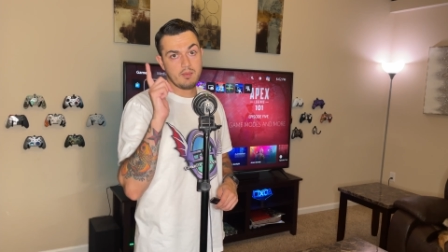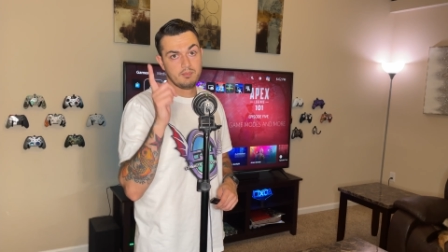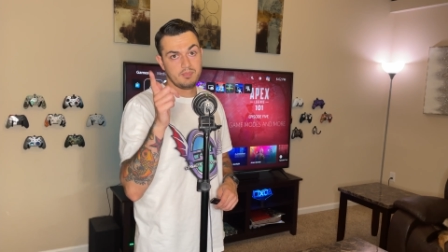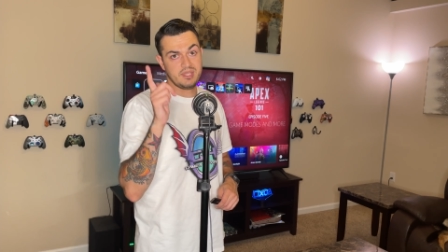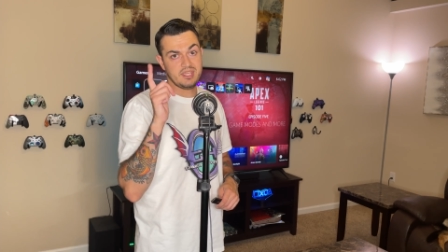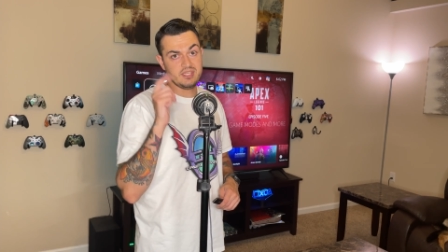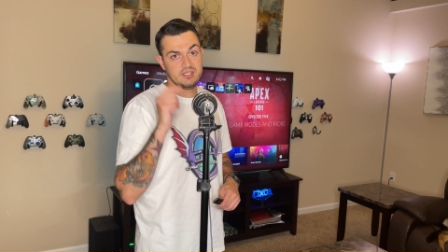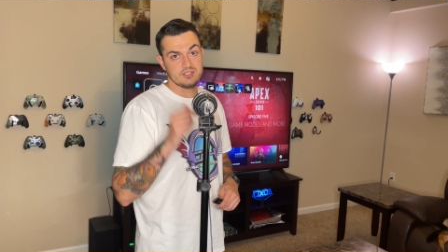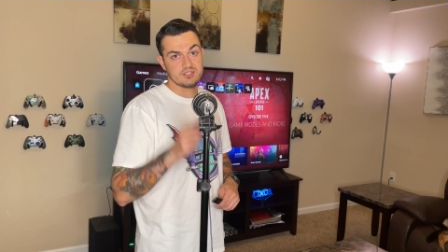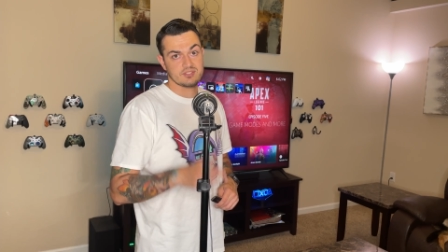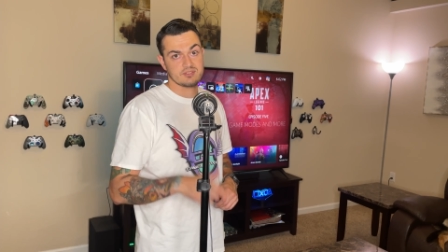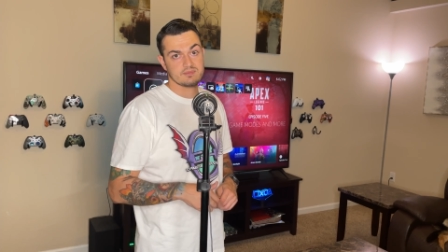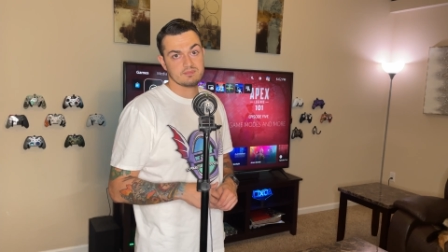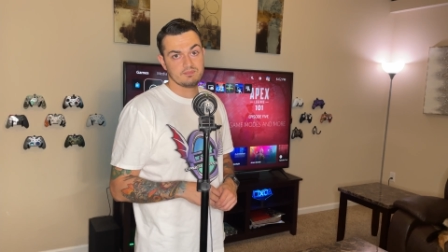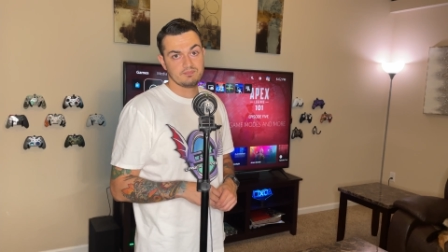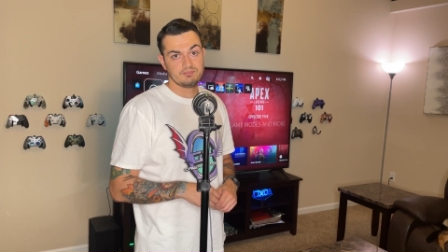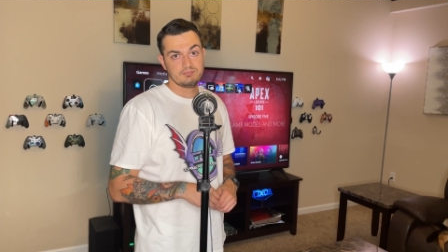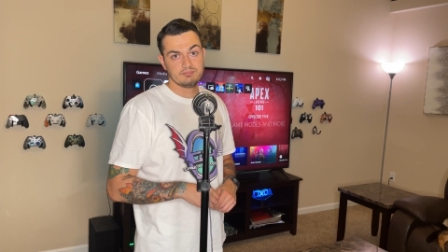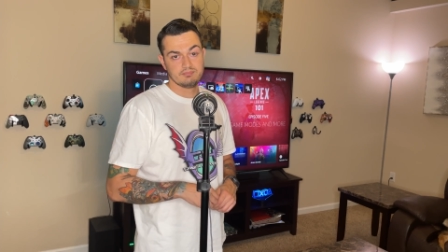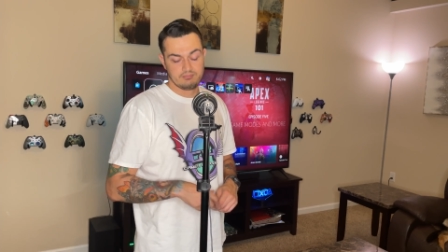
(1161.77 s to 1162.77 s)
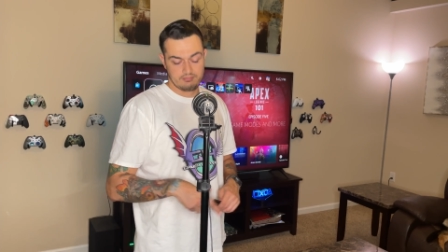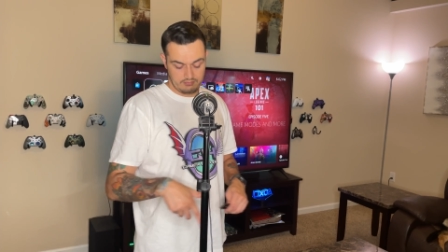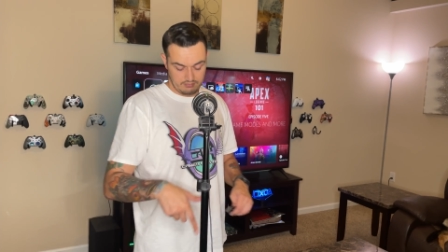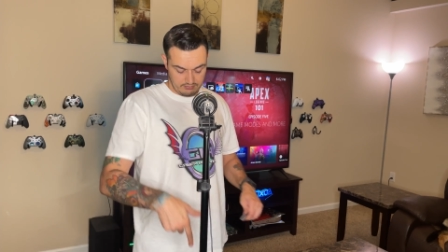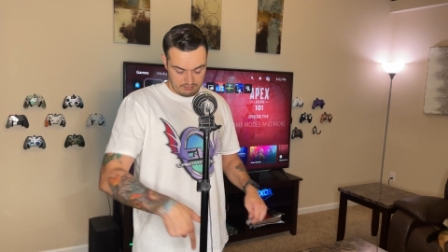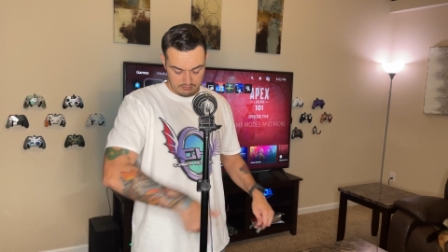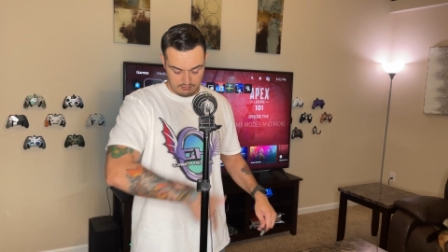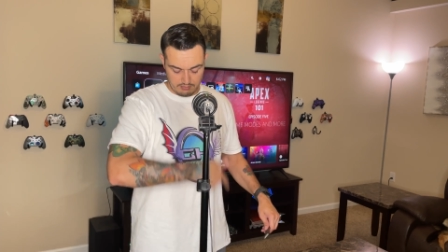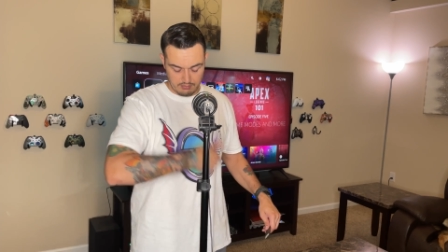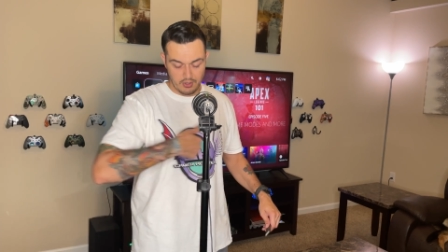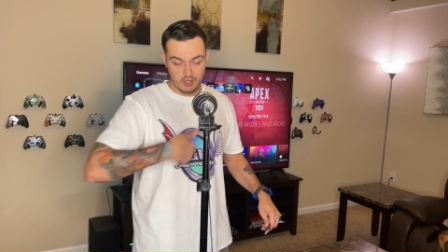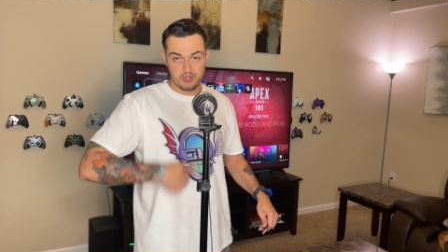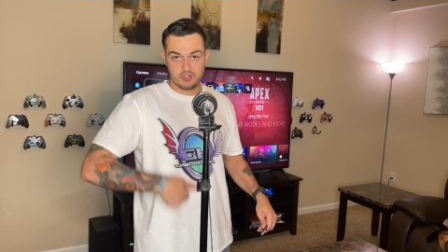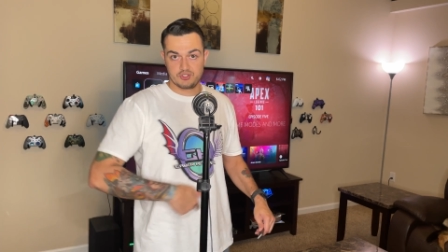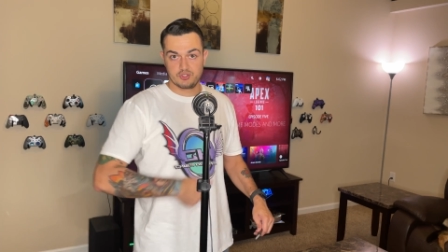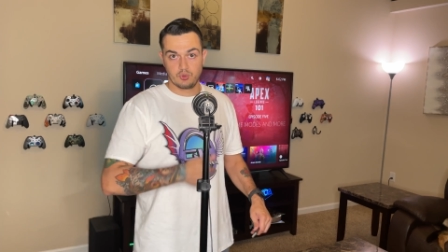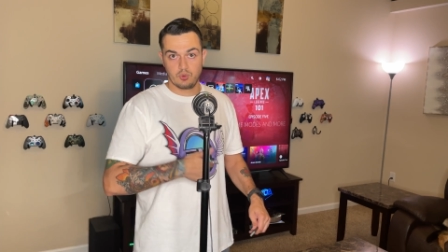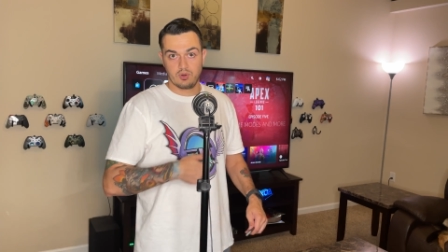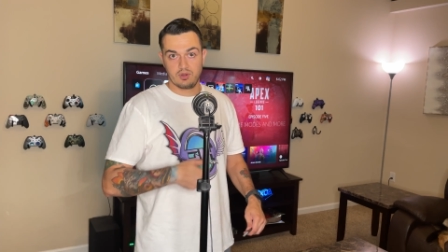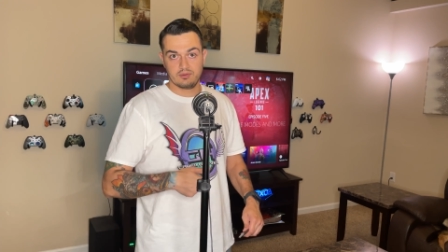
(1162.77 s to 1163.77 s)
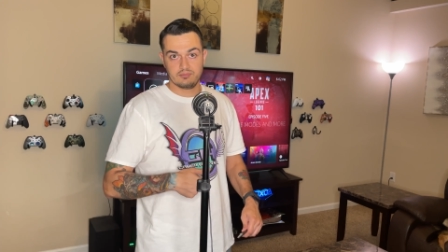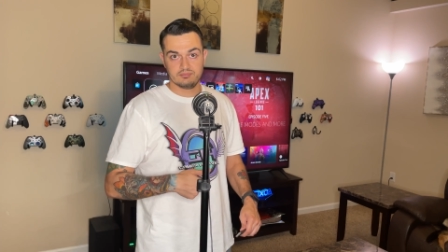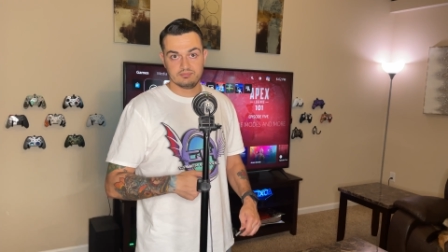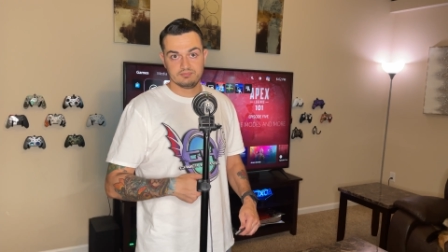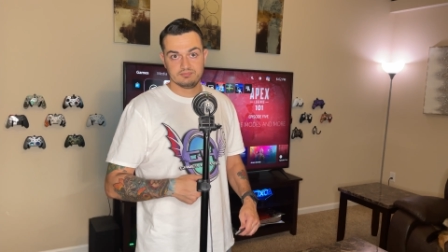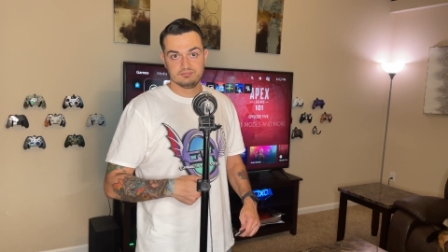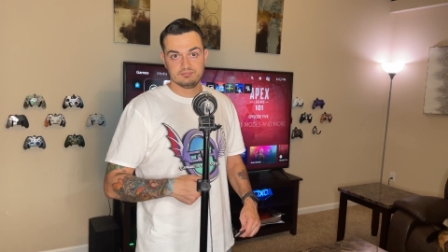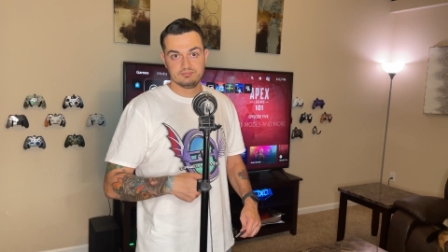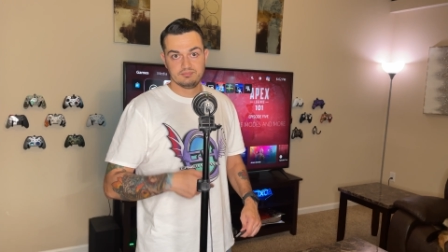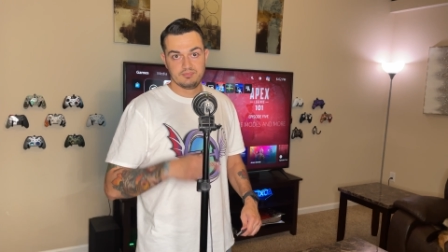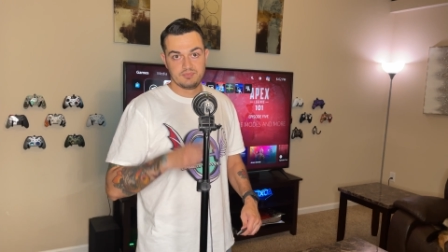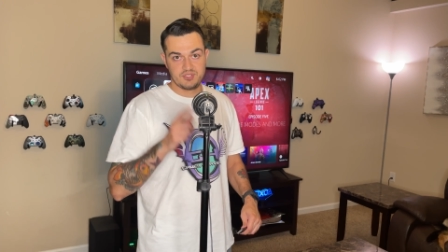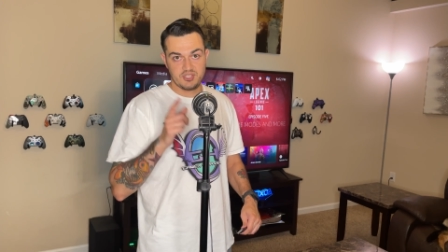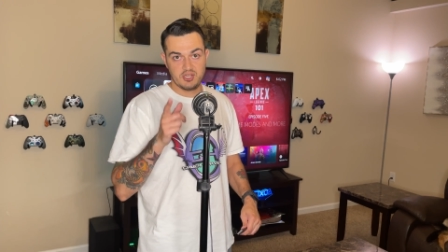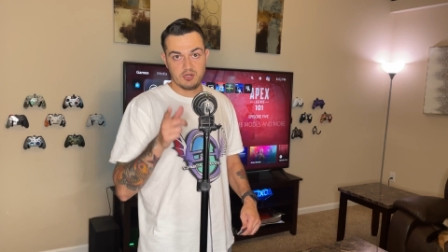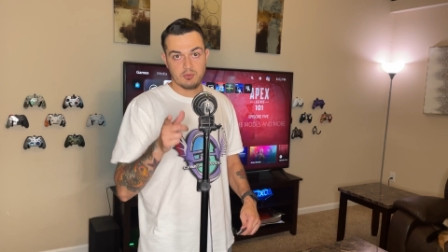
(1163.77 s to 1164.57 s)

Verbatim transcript: Peace. Merch store. See you